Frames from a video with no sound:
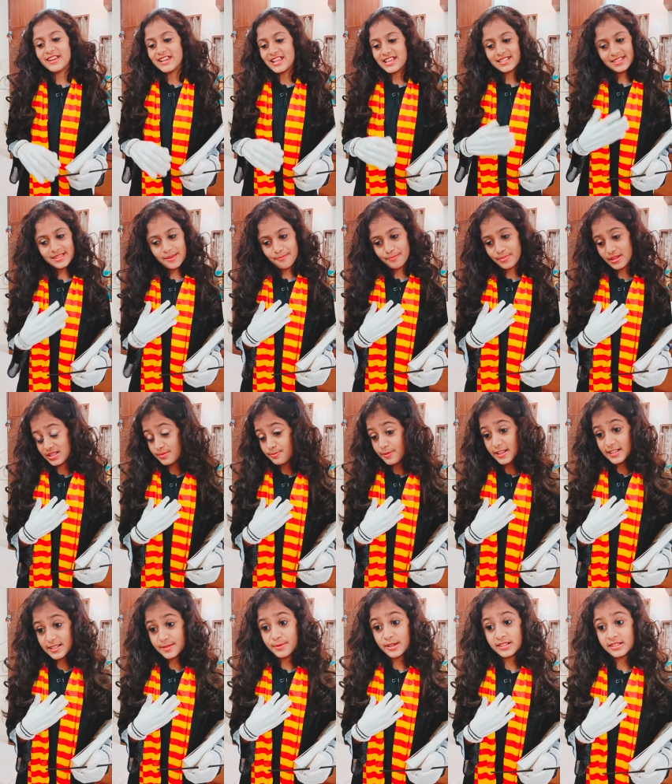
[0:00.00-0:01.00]
many simple
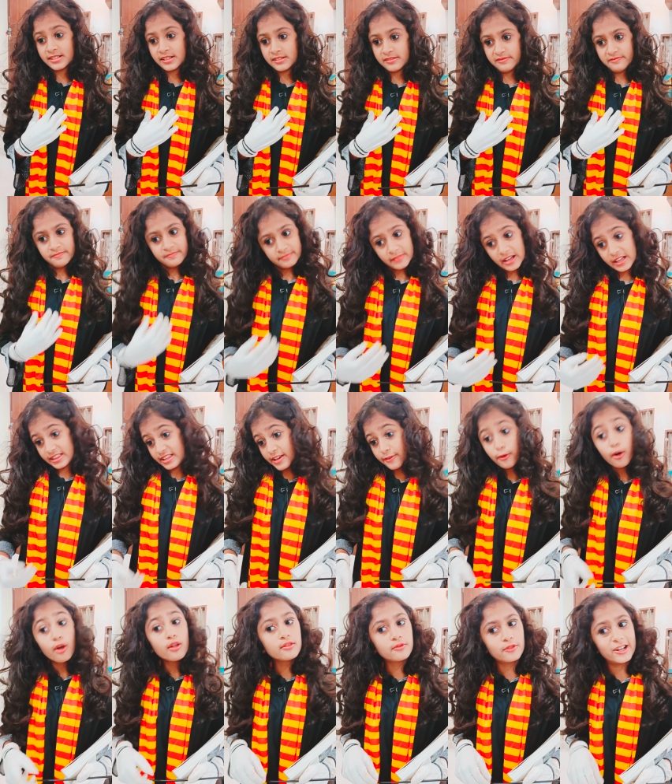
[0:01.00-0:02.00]
spells myself, and
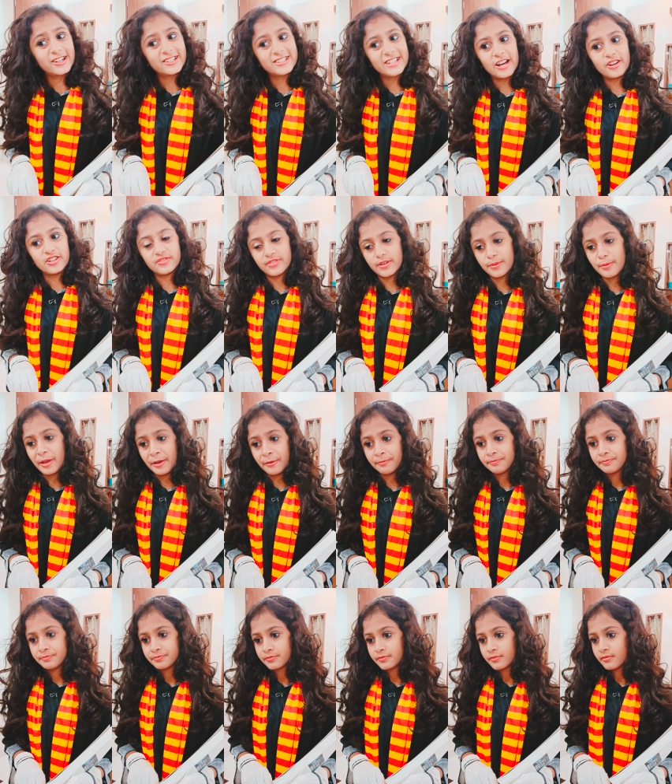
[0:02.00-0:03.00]
they've all worked out for me.
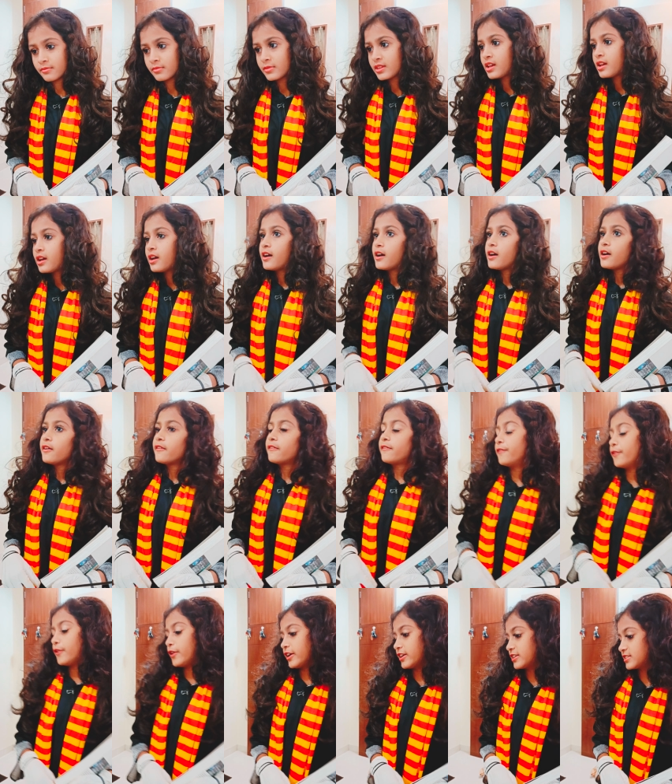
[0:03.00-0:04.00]

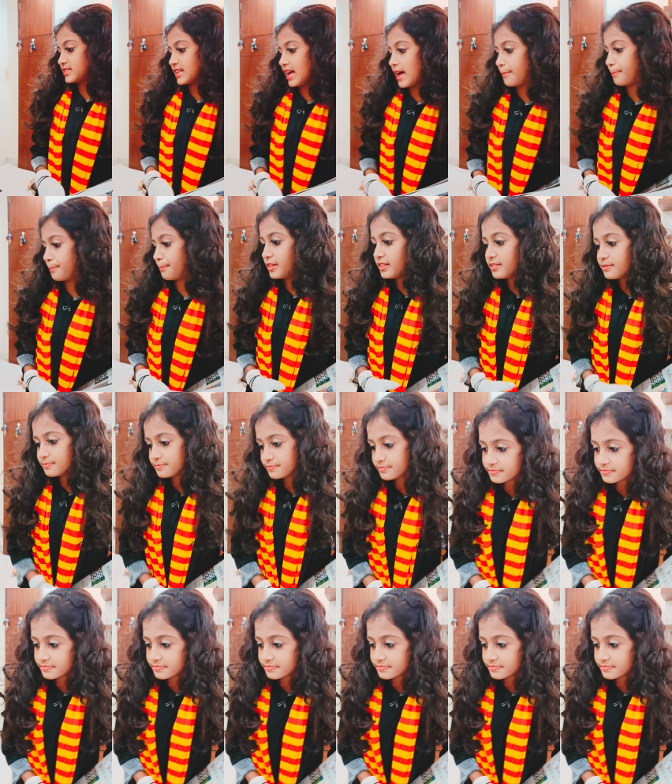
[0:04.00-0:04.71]
For example,